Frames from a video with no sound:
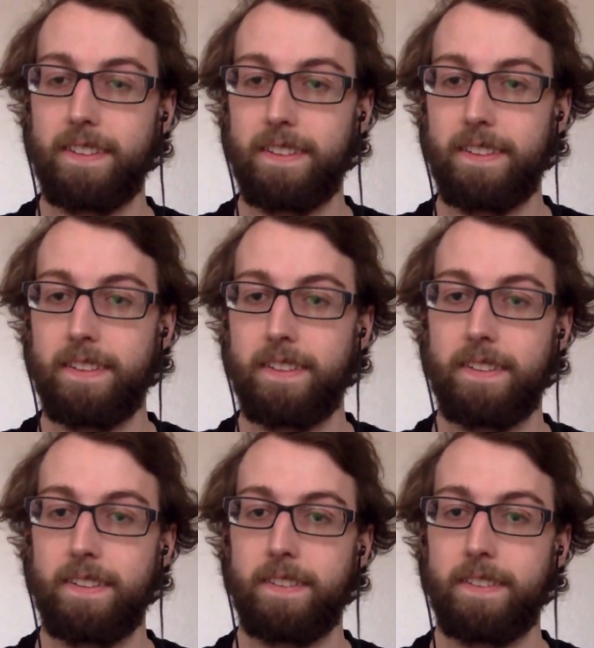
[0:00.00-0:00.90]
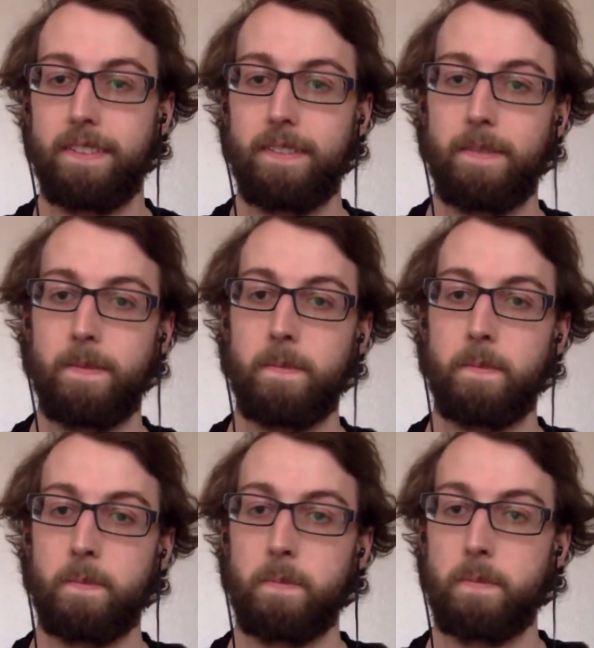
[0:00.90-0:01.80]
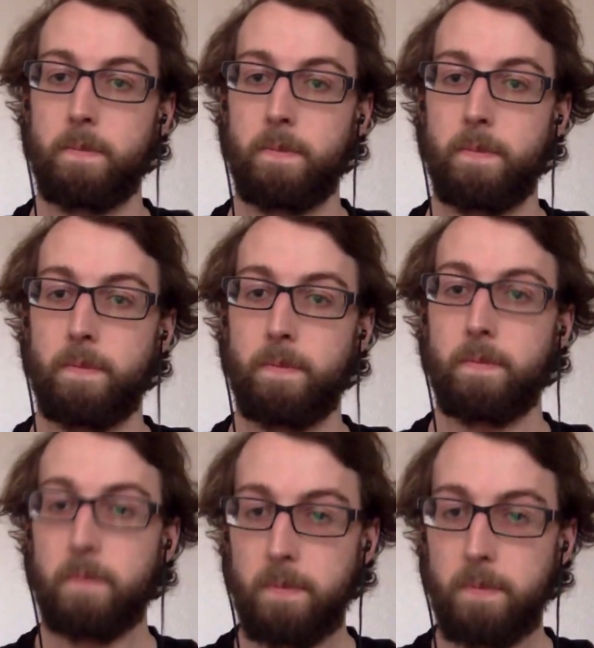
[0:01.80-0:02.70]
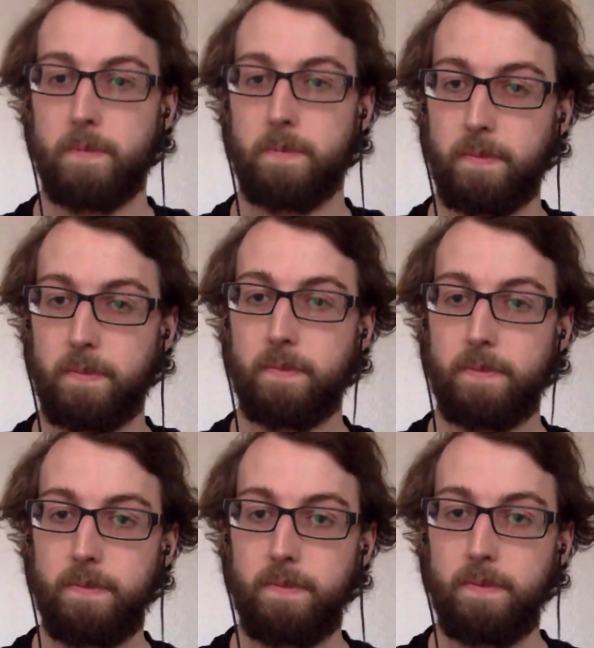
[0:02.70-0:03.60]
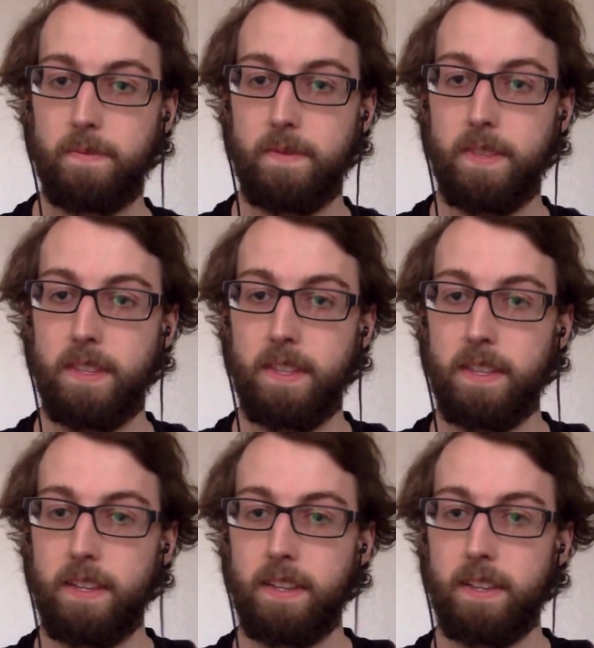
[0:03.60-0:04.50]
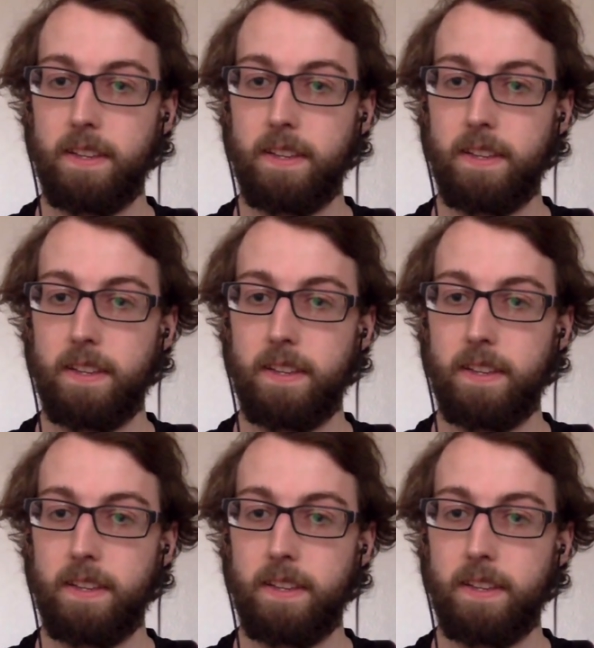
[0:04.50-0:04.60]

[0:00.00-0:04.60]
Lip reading: (not speaking)